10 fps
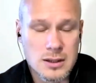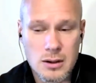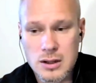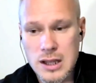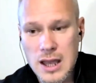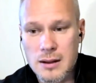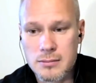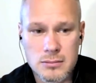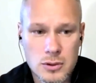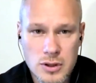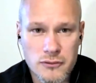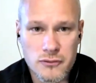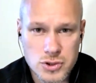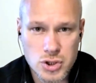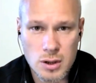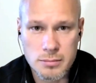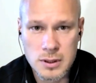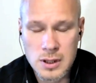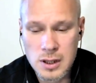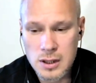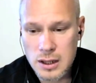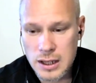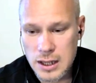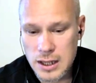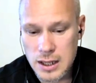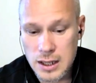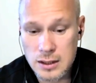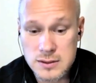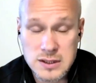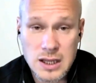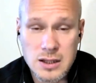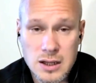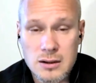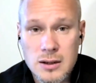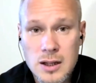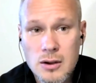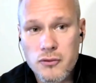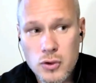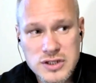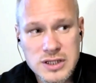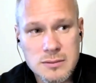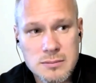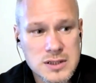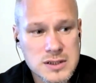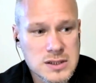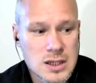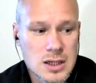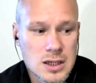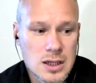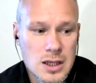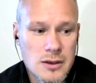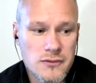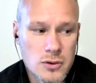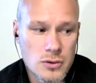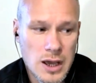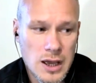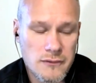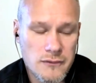okay, I'm looking for a job, and stay there. Of course, it means if you have